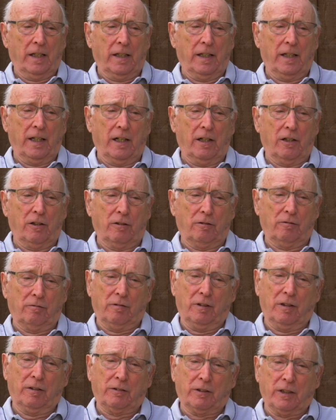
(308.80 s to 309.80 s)

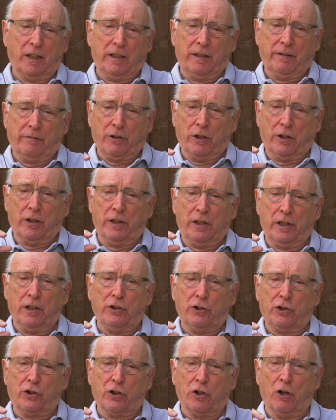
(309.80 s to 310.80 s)
Now, okay, you've got an
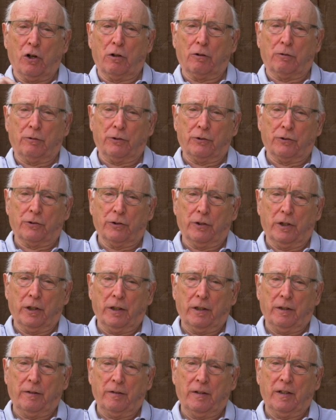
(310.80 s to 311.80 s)
inch tolerance
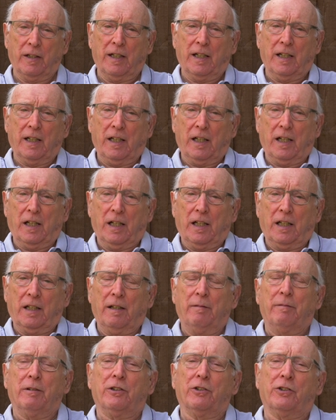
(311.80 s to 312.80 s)
there.
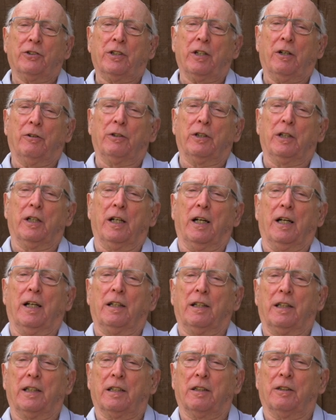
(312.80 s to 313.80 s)
Let me just tell you
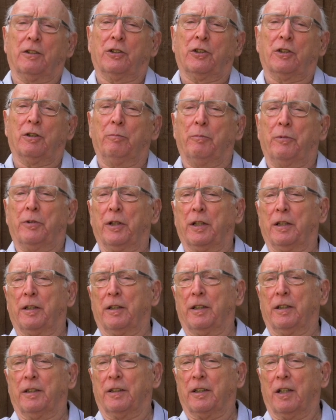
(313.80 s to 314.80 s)
a little something
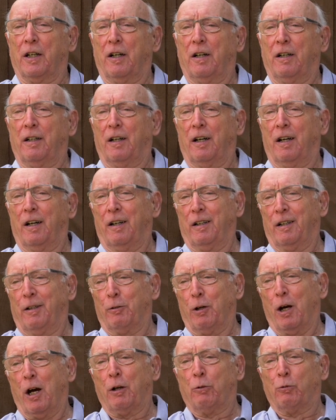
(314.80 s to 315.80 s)
that
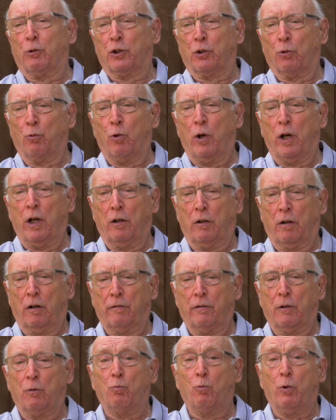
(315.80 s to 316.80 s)
I was aware
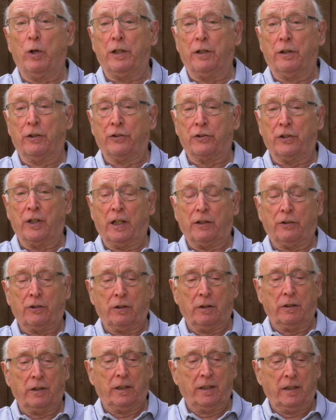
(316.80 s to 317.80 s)
of and witnessed
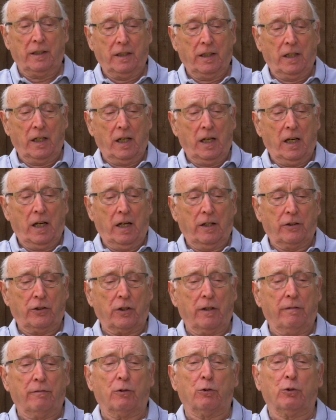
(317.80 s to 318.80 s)
actually.
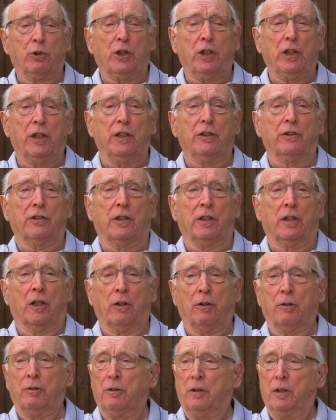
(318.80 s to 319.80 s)
several years
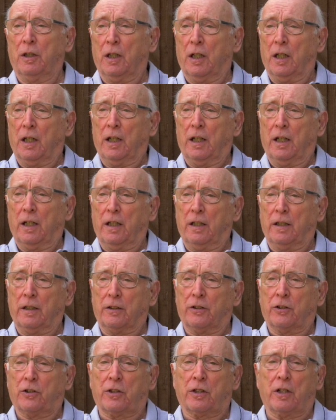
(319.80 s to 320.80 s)
ago
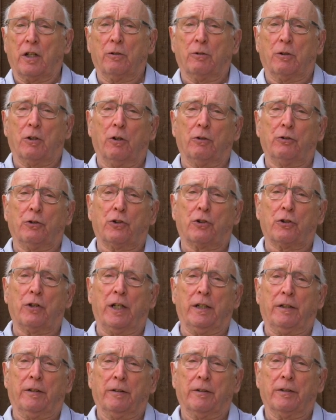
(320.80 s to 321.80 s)
at
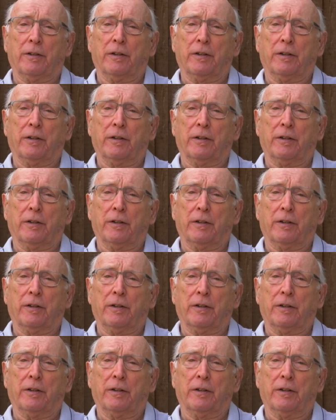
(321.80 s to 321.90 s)
Stoke-on-Trent,